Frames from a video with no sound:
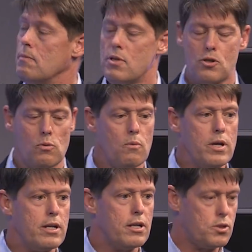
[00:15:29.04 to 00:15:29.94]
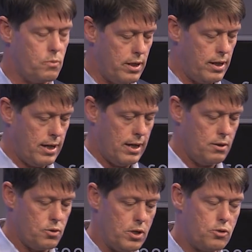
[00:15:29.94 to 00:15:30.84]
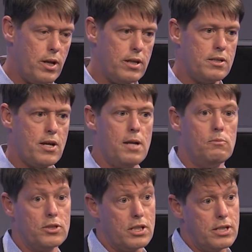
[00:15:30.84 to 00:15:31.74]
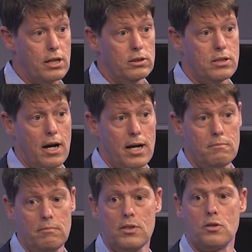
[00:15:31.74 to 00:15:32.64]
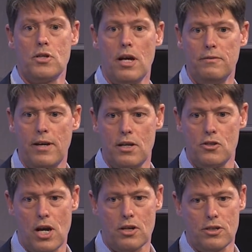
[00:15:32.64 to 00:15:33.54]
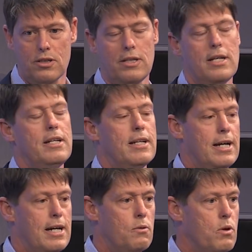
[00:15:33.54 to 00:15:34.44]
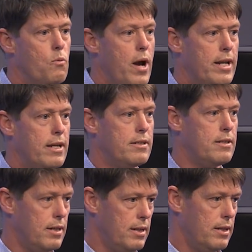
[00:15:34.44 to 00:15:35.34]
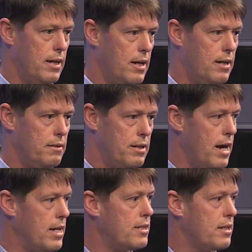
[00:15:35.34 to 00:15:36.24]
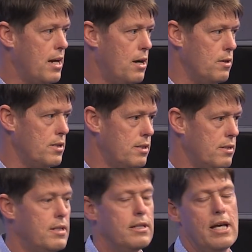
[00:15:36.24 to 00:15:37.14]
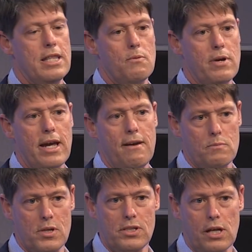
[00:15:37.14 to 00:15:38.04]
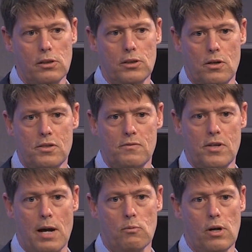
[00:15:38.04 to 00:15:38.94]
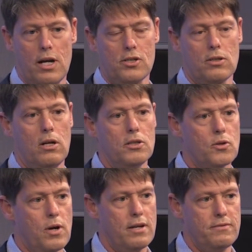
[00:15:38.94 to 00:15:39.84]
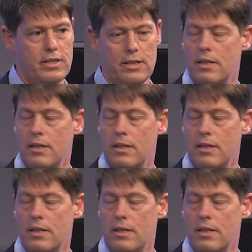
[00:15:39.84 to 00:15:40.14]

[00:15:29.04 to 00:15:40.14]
So what we did is we treated these animals a single time, so tail vein injection. We waited 96 hours, and then we gave them a single dose of dimerizer, also IV.